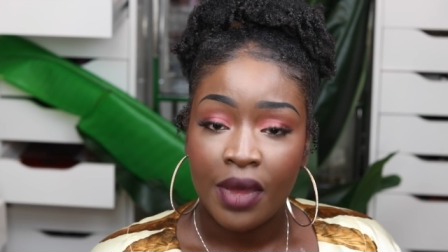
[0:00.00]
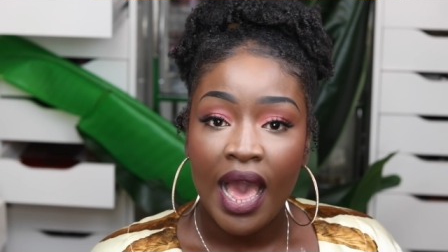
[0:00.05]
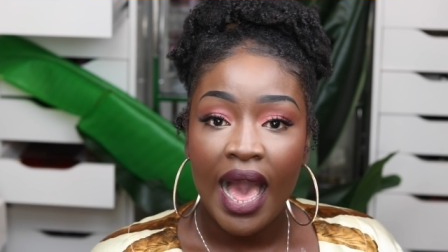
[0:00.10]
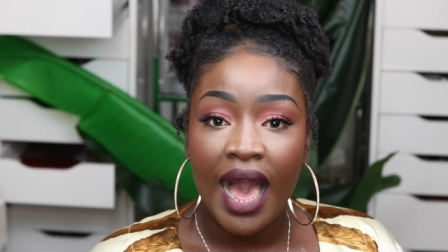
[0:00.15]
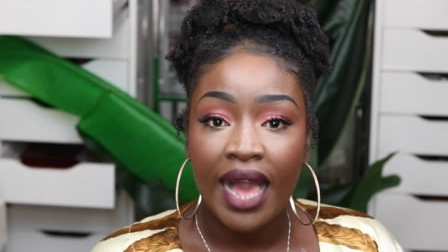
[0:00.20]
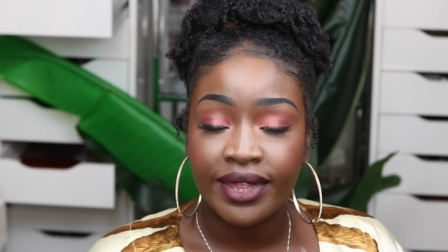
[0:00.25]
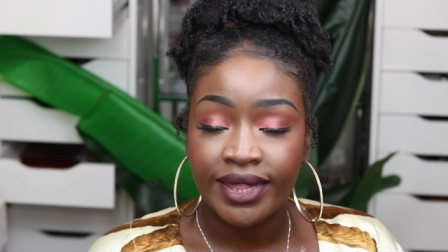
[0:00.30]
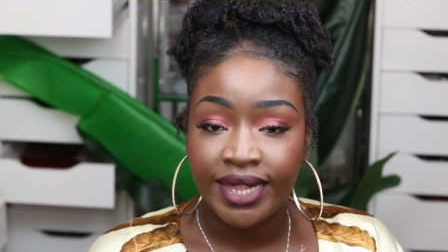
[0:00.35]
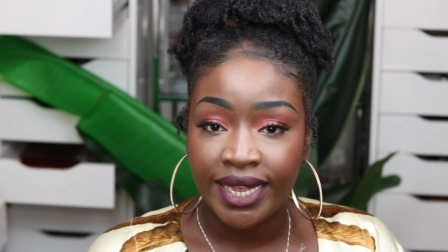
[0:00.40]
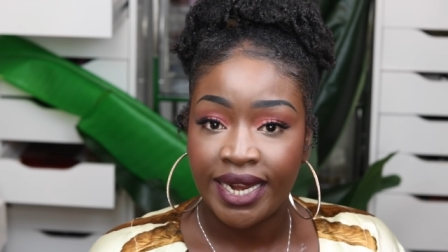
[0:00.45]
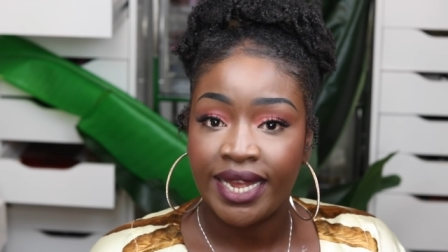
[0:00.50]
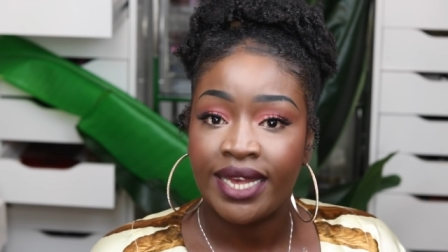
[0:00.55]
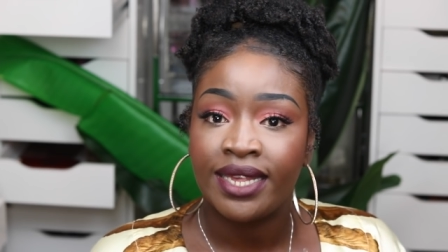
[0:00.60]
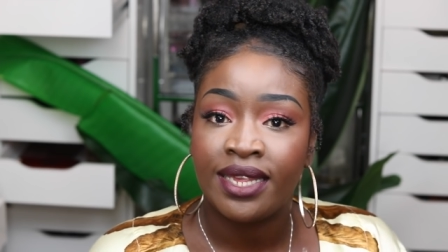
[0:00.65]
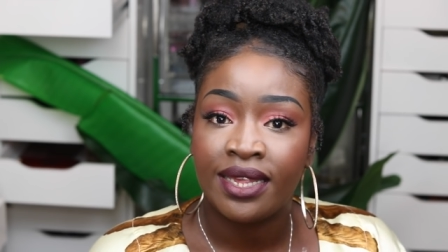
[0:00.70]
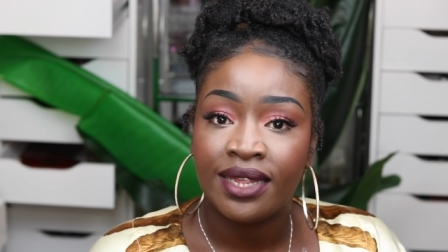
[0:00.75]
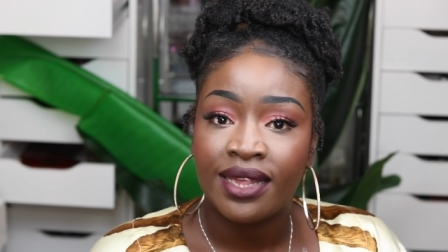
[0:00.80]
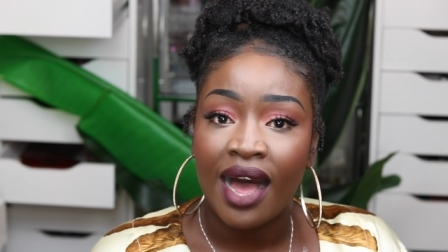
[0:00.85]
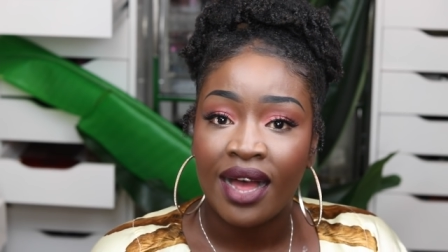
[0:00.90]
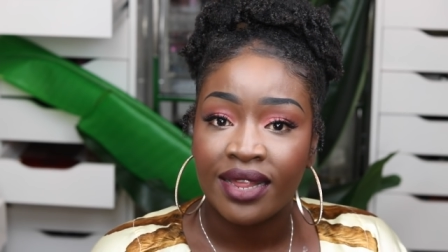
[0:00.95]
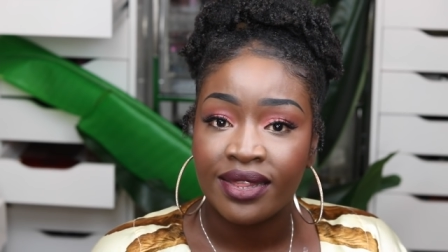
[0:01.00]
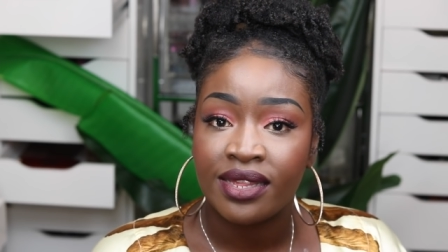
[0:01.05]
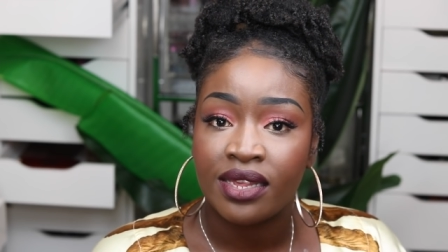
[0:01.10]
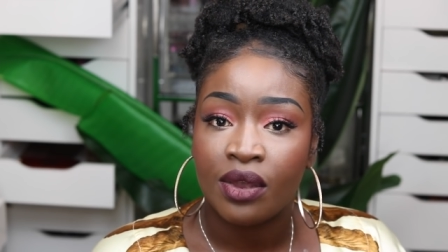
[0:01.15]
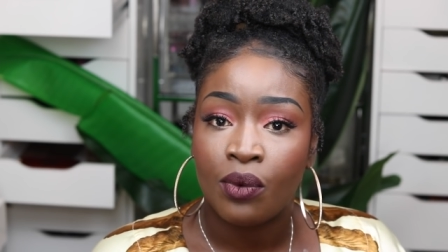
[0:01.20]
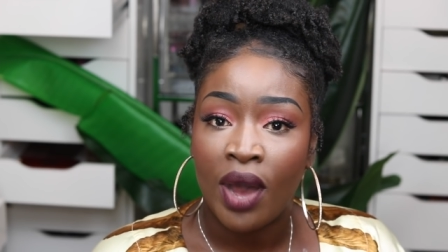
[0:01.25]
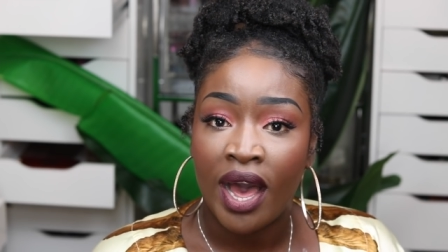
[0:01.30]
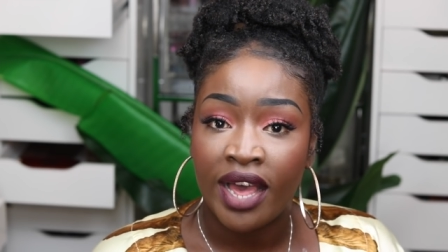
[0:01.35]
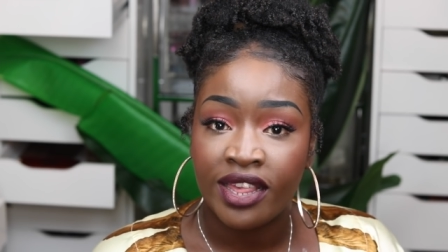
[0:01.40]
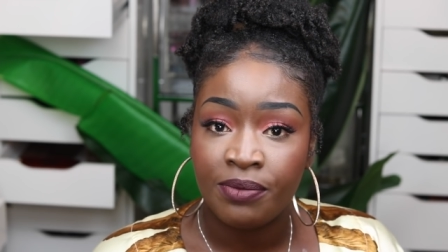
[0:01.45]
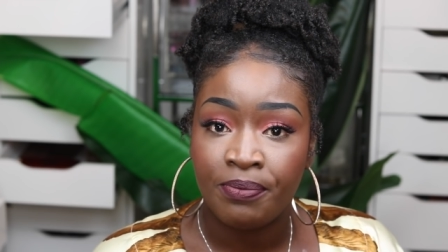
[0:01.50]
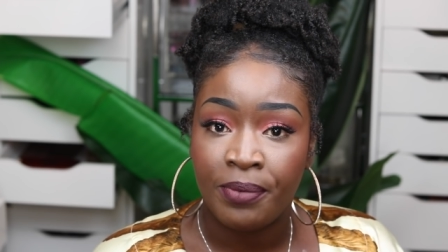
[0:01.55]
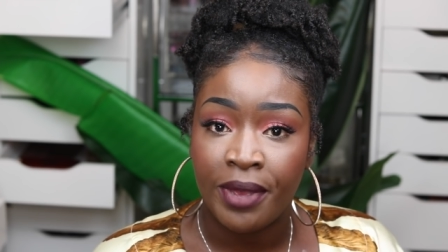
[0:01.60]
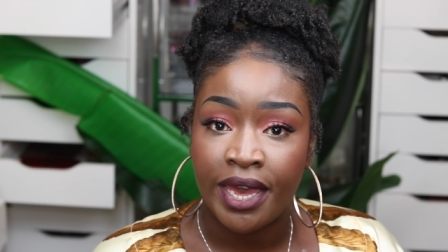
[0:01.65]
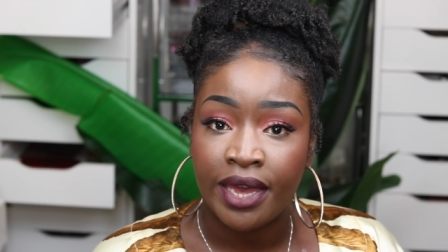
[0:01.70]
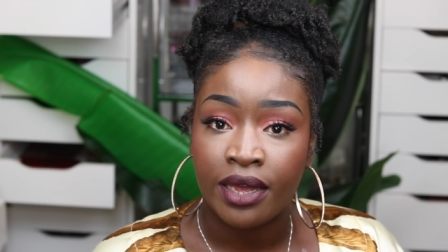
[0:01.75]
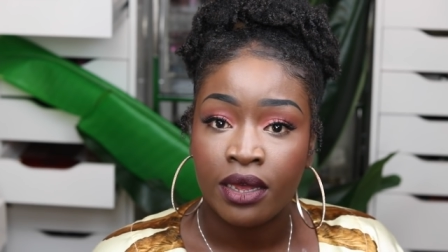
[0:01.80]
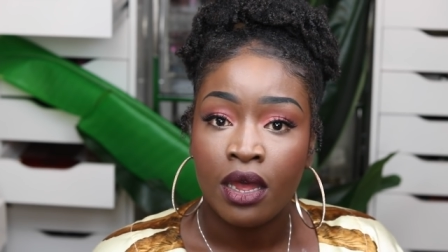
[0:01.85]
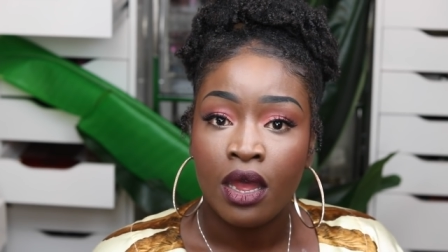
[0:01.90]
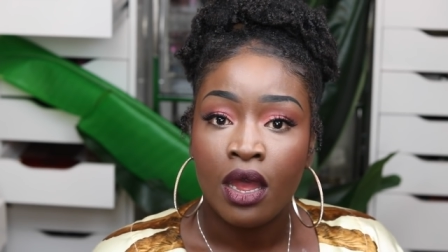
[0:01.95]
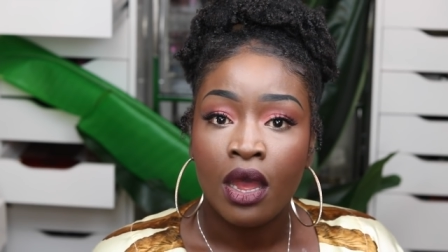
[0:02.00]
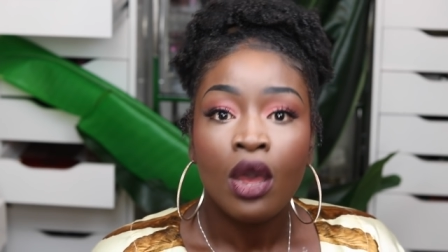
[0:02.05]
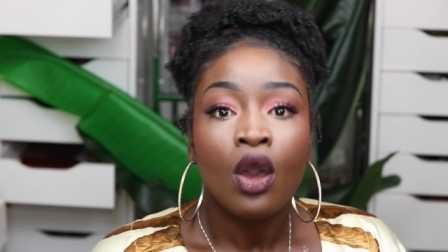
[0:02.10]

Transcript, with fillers: And Therese's answer has been,